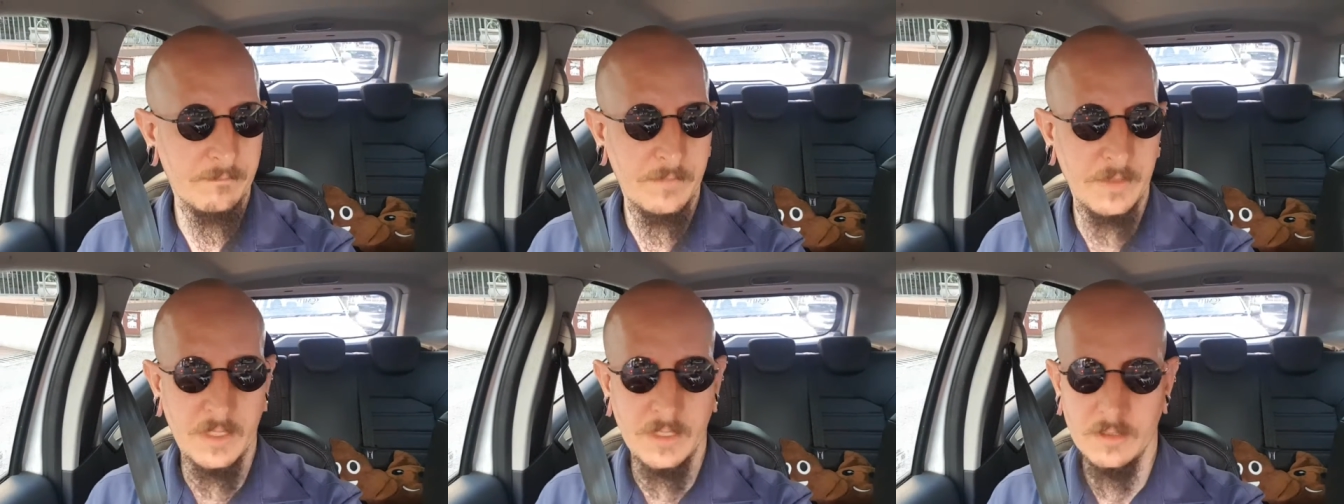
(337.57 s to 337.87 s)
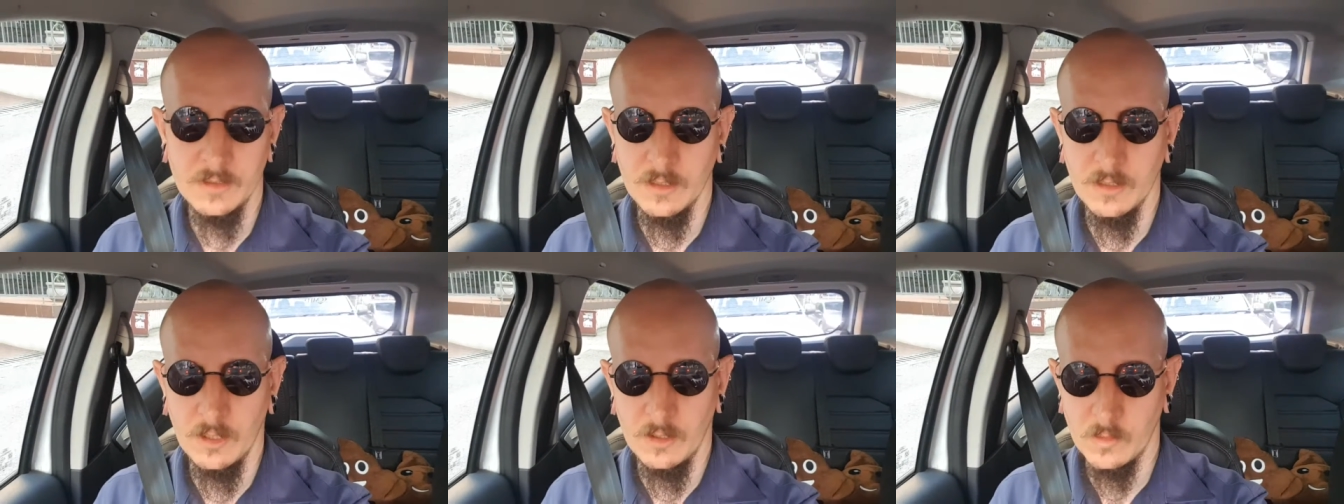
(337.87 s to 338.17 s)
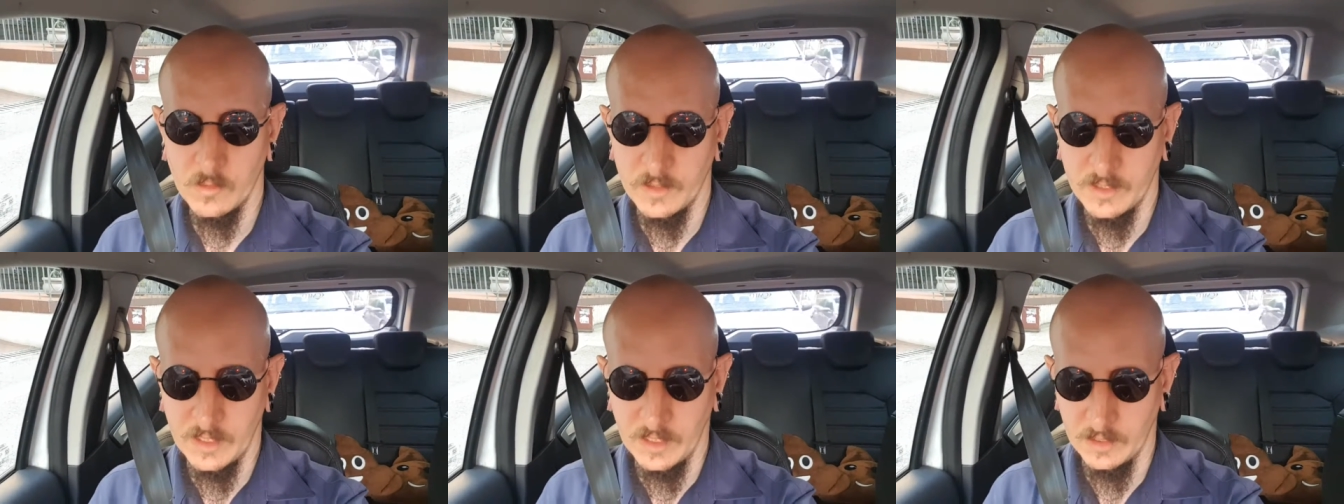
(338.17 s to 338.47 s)
Being the
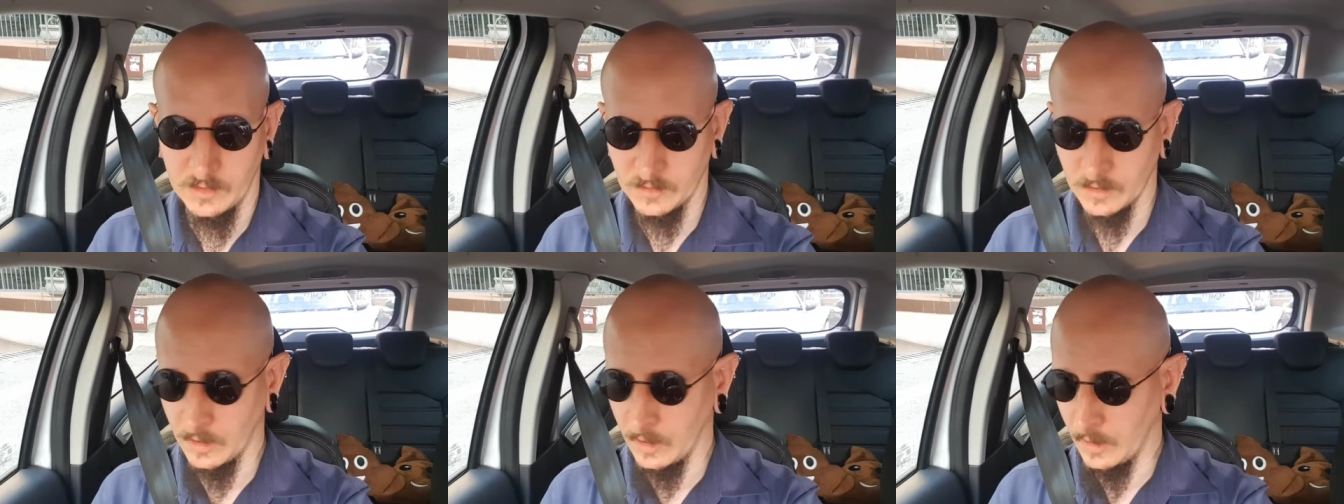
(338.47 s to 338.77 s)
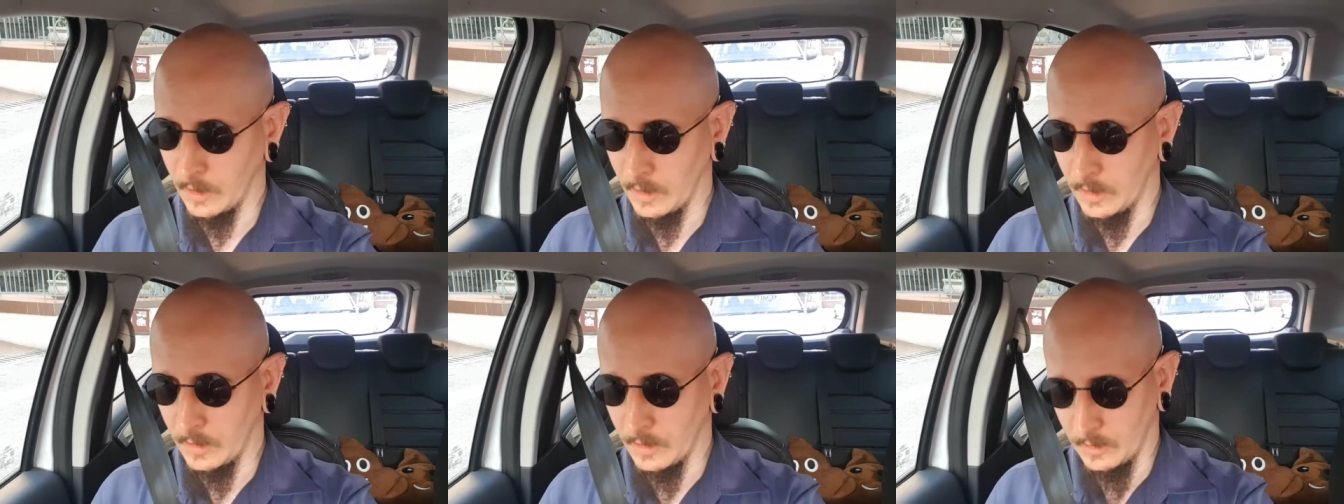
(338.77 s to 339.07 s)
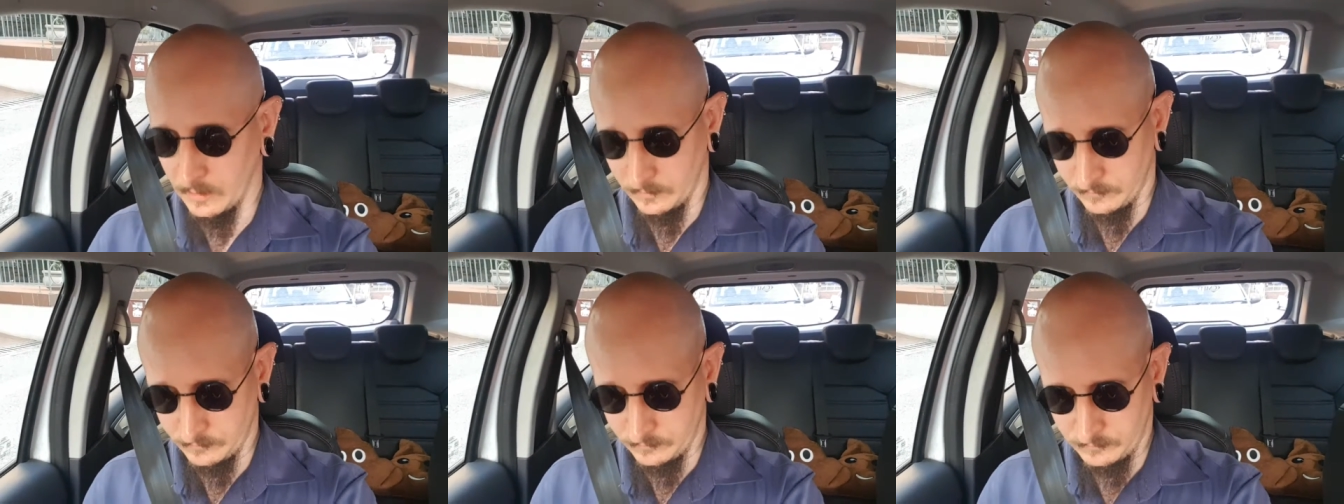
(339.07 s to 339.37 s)
long weekend.
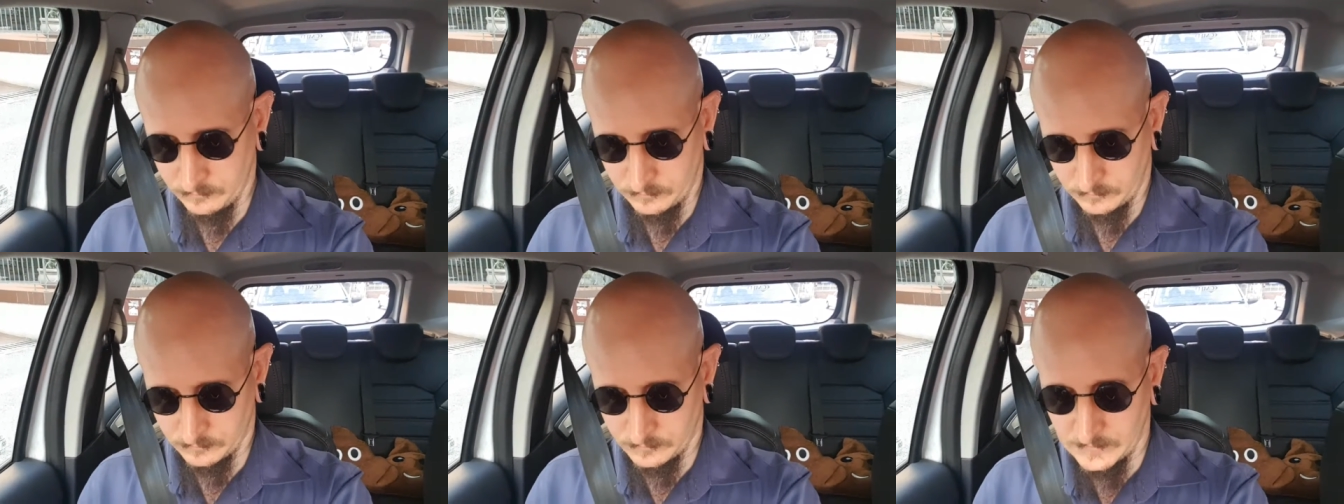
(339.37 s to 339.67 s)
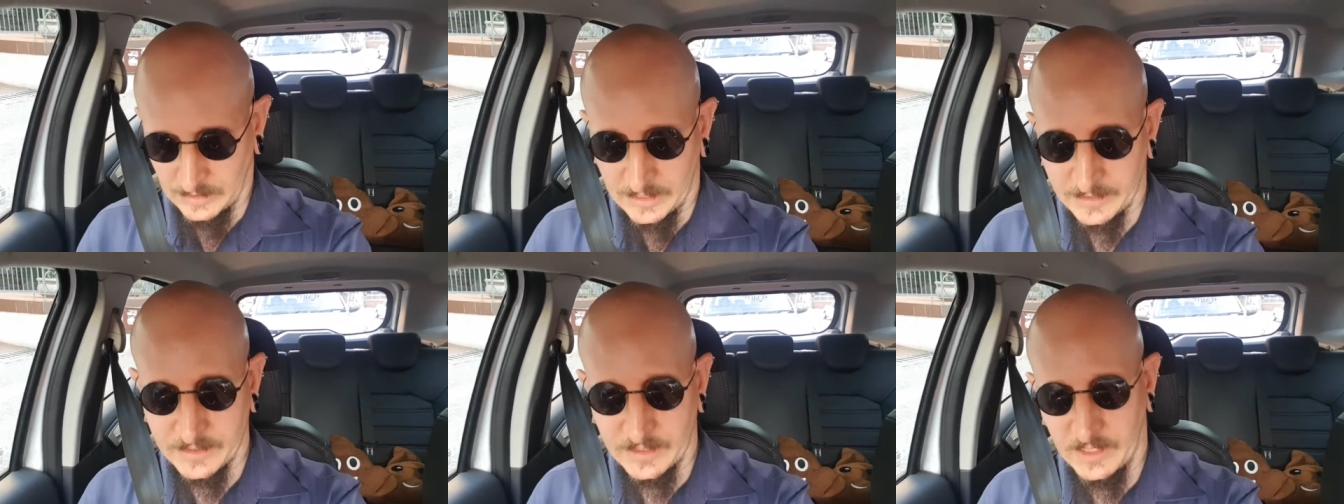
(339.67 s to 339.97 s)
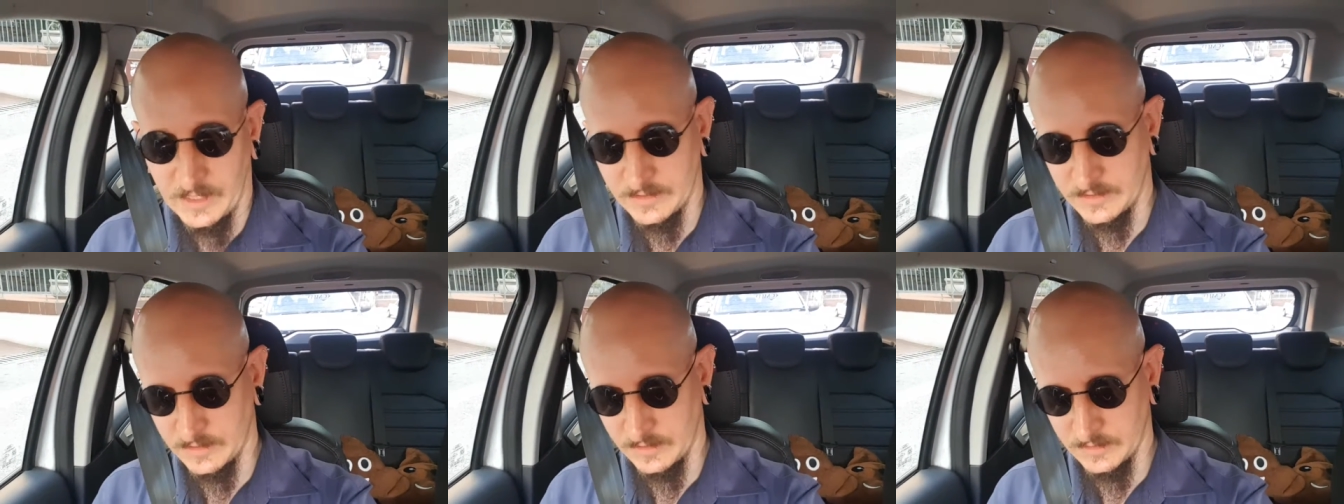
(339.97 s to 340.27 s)
And then
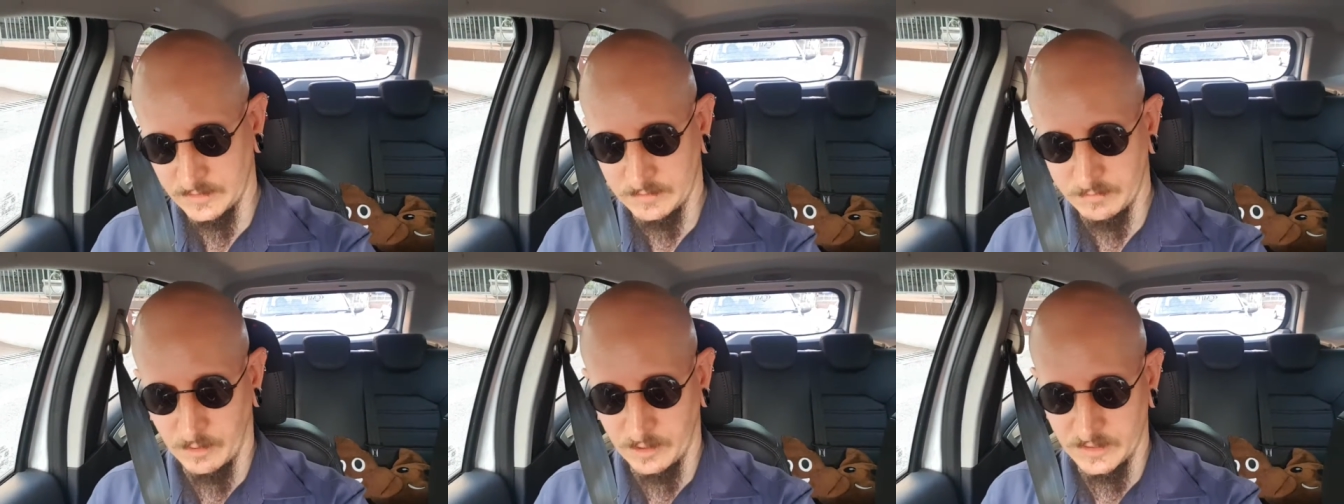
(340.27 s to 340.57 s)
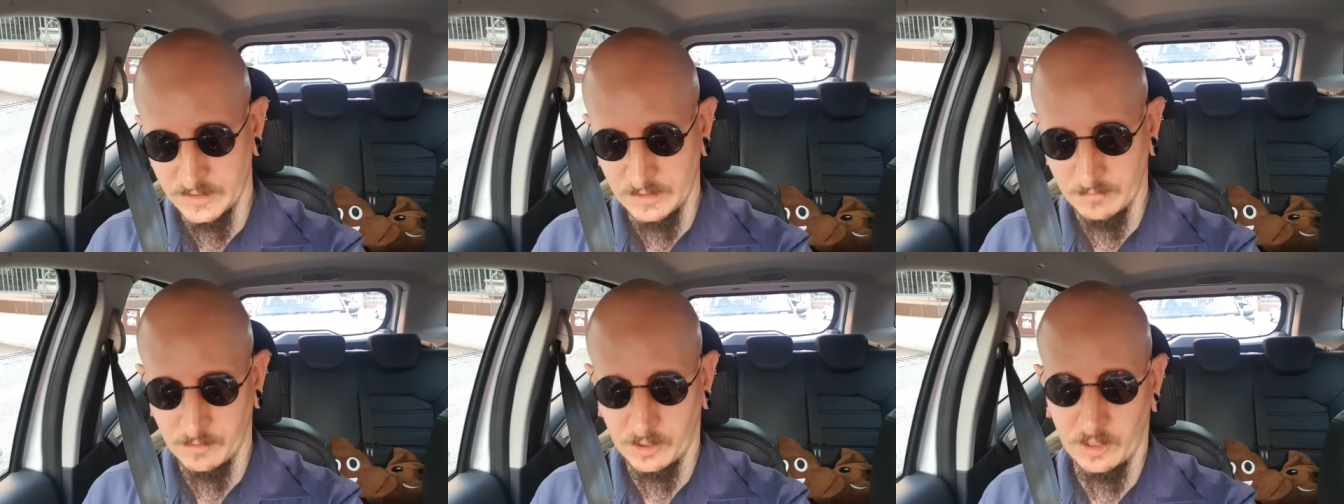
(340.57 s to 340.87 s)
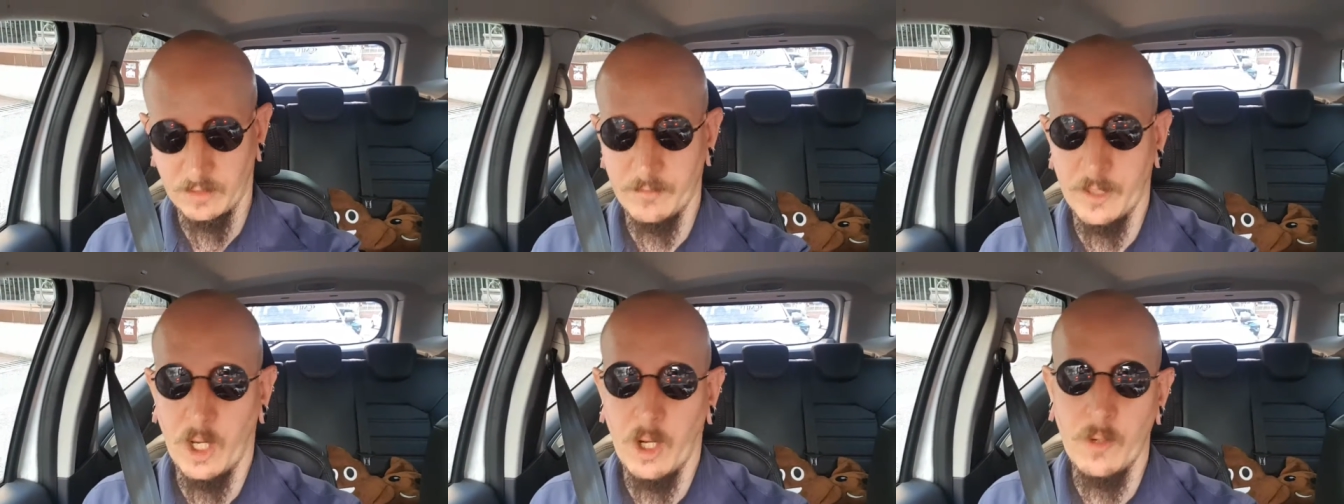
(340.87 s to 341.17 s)
I was most of them are
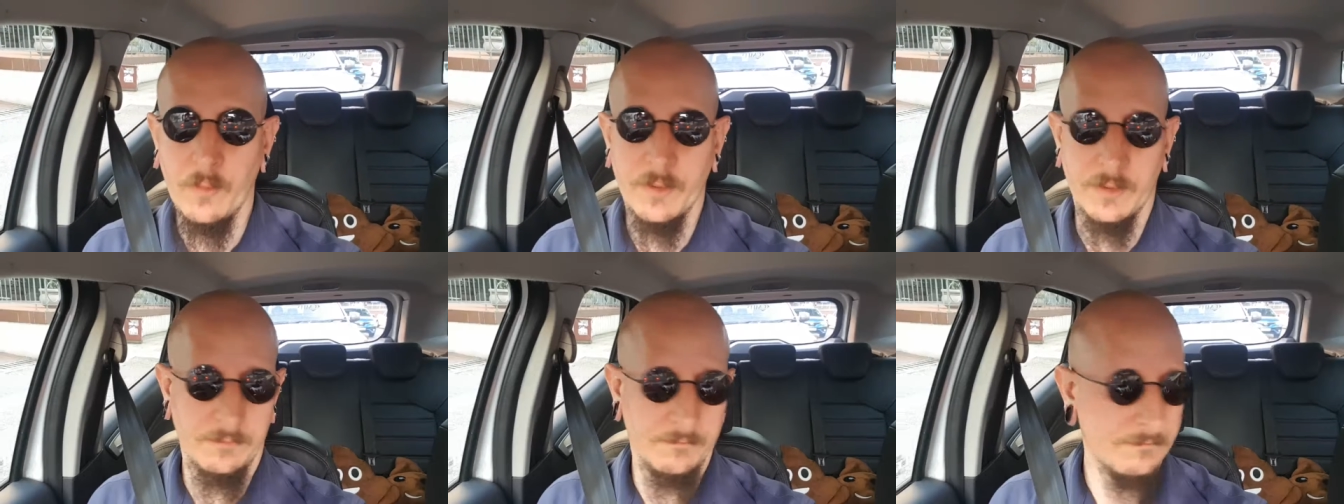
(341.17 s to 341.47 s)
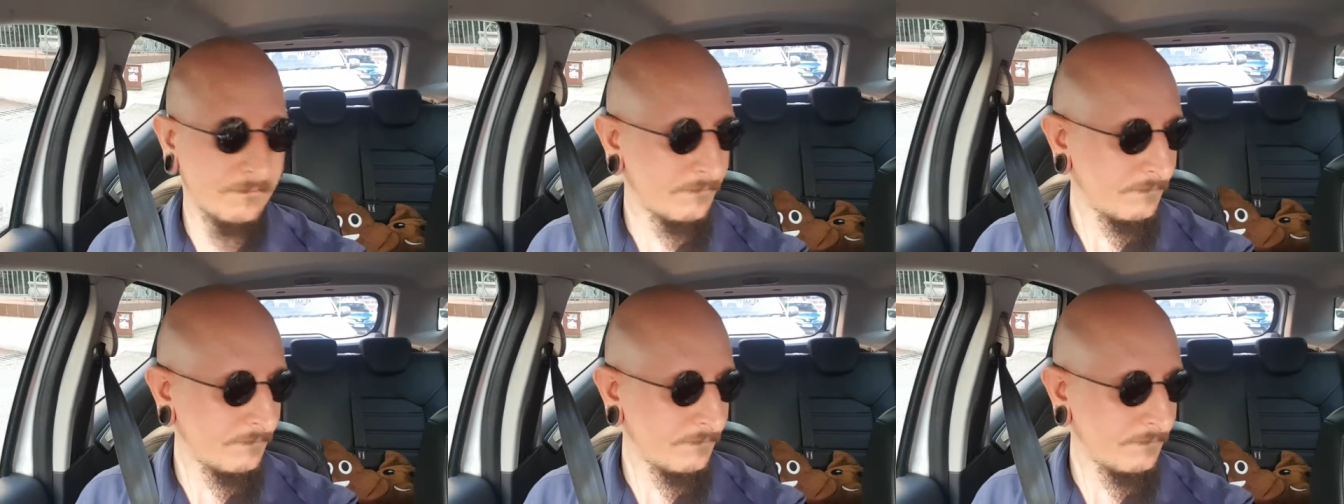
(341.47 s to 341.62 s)
going to be open.